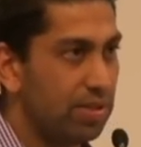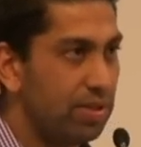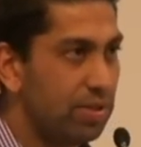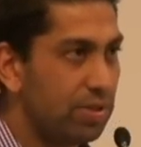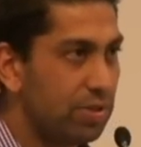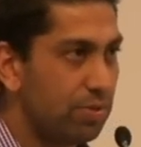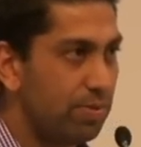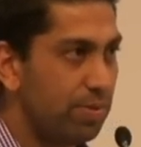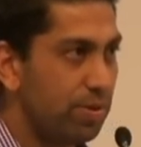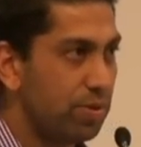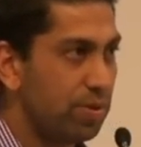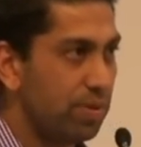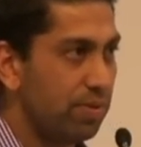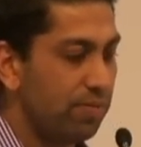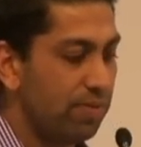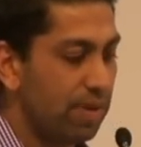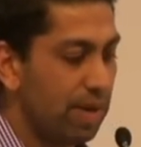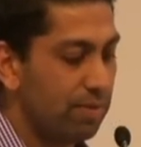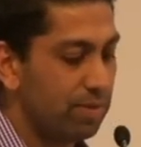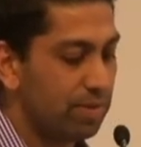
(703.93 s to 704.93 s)
Her distribution
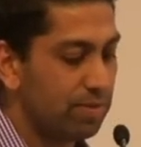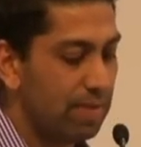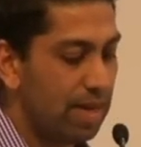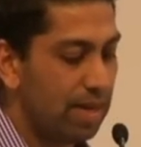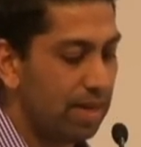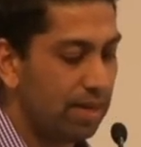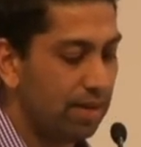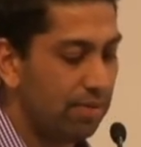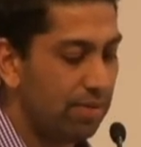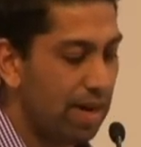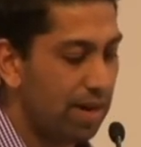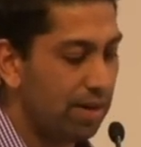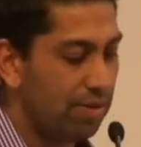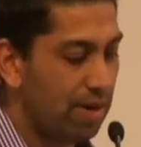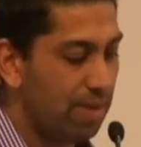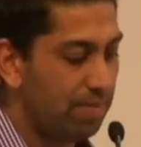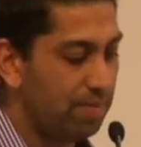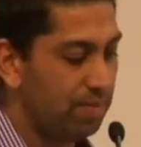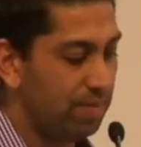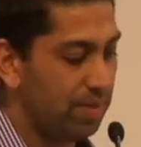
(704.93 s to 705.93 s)
of fat was mainly around her
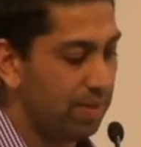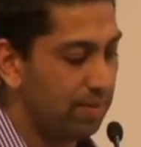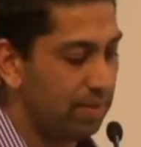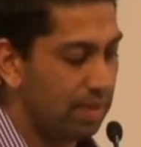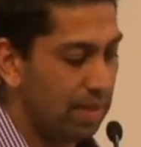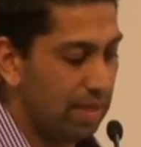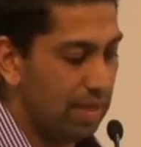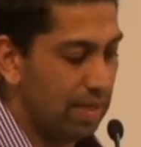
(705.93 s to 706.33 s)
abdomen.